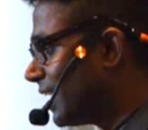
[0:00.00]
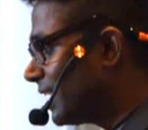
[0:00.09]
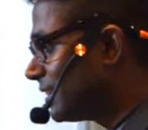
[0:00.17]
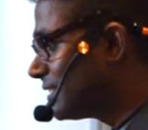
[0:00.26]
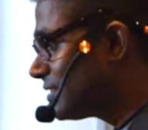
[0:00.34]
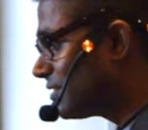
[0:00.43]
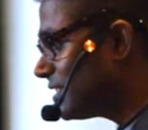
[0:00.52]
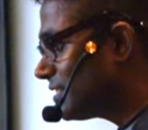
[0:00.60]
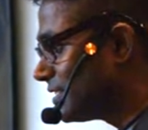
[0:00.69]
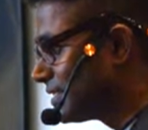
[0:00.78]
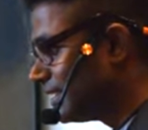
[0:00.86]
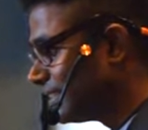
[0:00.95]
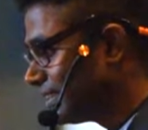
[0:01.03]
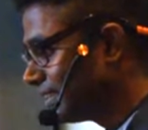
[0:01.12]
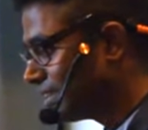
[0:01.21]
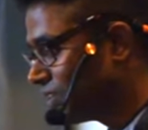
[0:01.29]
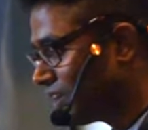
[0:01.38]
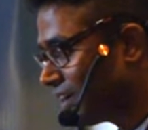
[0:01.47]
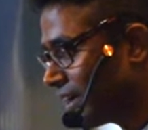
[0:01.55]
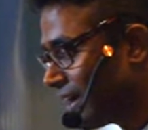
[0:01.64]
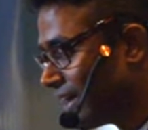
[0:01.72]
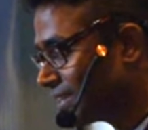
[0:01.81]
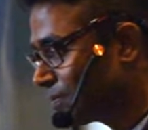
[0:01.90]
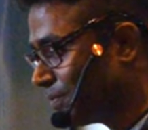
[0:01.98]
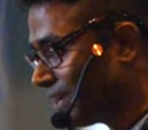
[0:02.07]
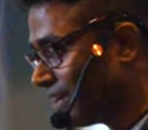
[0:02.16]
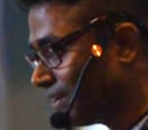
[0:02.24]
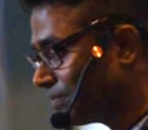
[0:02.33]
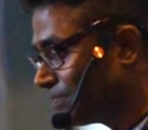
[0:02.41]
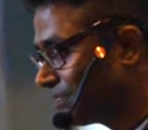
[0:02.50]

this researcher did not ask me